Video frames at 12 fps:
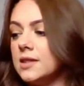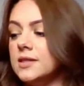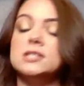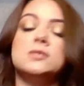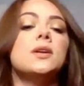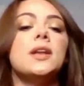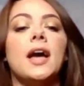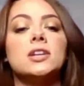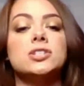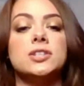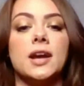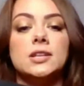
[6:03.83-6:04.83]
this one
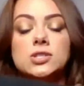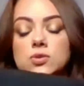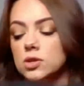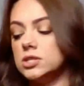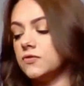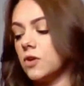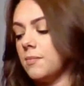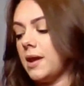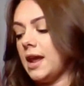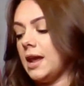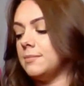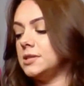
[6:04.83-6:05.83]
actually I sourced
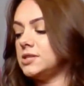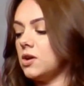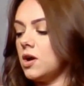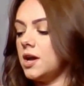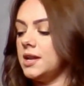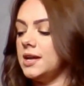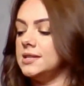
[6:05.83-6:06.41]
from Amazon.